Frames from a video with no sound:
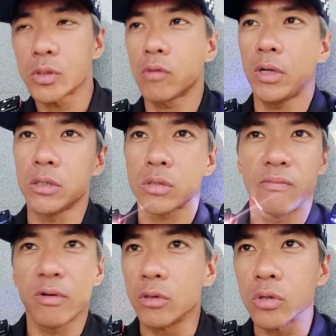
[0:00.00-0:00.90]
So what is
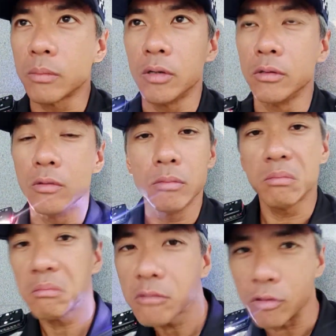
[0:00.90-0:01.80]
traffic control about?
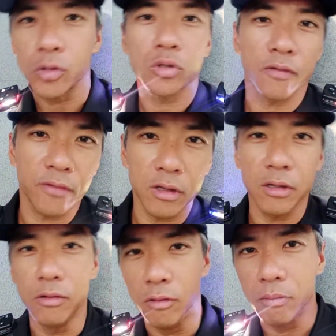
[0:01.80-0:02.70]
Control traffic,
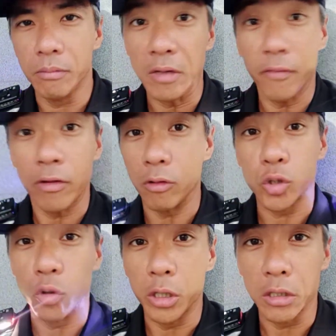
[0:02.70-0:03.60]
being very
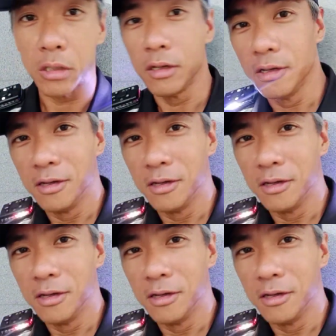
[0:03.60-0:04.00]
controlling.